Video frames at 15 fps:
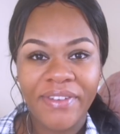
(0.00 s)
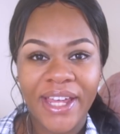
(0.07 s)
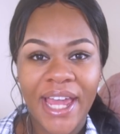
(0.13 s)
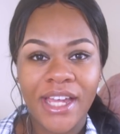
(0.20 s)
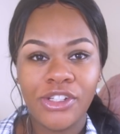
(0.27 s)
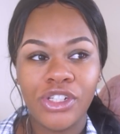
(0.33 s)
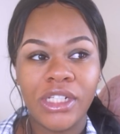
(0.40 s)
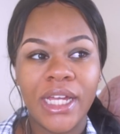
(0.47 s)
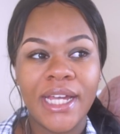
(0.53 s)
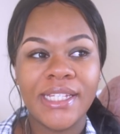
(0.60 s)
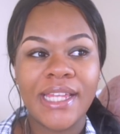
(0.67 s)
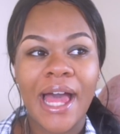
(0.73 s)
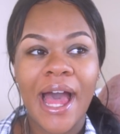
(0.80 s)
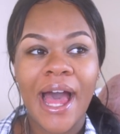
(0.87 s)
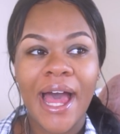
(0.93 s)
vacation
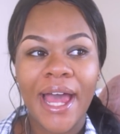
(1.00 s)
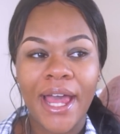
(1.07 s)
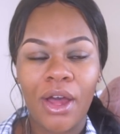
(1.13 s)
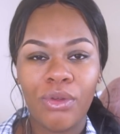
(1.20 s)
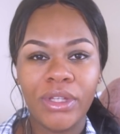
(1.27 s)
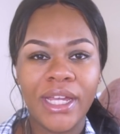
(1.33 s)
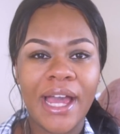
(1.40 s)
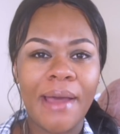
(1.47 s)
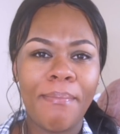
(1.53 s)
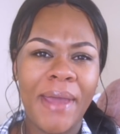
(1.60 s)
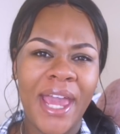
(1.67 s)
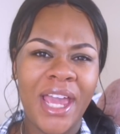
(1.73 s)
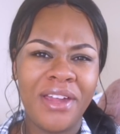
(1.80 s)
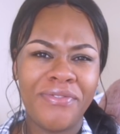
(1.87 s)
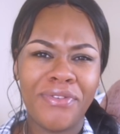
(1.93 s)
days, I only got
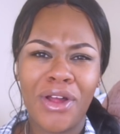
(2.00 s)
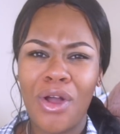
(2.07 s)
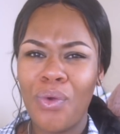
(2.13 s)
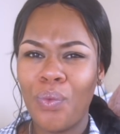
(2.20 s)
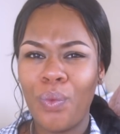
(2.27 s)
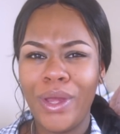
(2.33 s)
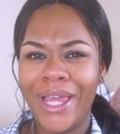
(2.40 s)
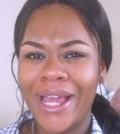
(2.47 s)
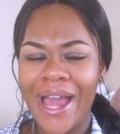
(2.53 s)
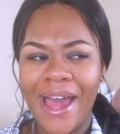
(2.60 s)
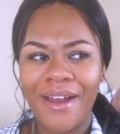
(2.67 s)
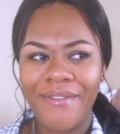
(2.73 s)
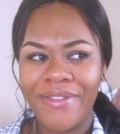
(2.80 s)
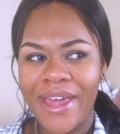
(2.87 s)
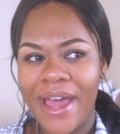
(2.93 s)
paid for a week
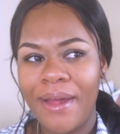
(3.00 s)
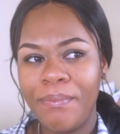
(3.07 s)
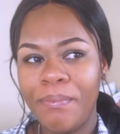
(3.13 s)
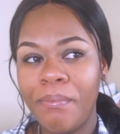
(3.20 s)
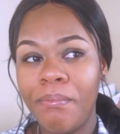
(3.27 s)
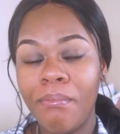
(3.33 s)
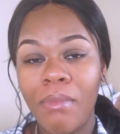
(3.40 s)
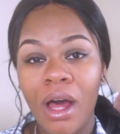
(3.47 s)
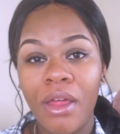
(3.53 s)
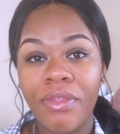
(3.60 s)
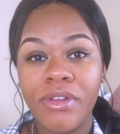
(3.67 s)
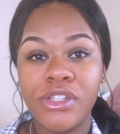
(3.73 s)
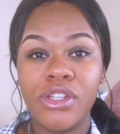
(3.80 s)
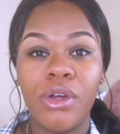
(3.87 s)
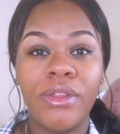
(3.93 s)
out of that
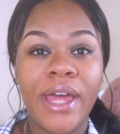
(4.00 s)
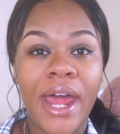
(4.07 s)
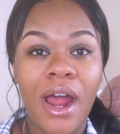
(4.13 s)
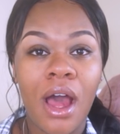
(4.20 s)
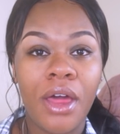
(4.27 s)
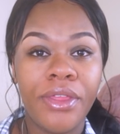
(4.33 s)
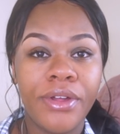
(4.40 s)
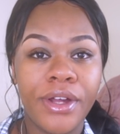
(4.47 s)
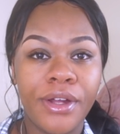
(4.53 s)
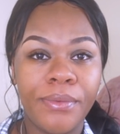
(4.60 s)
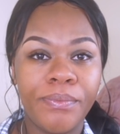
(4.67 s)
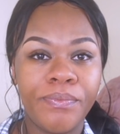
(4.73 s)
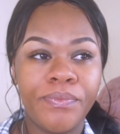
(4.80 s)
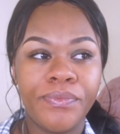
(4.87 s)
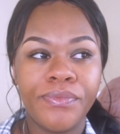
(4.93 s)
month. So that
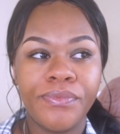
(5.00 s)
other